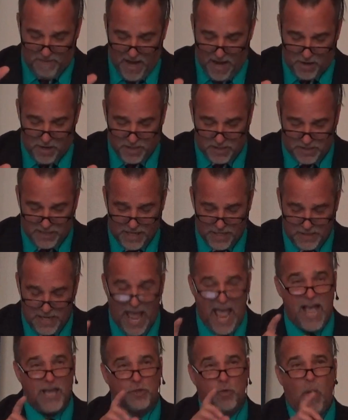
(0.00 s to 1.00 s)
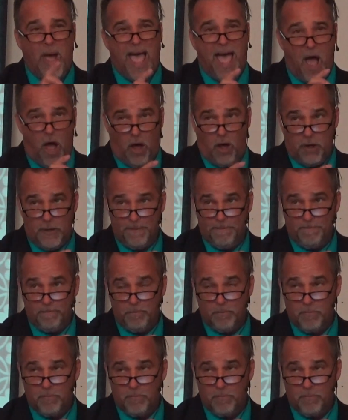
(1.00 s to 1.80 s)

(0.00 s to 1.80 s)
Pharisees as well.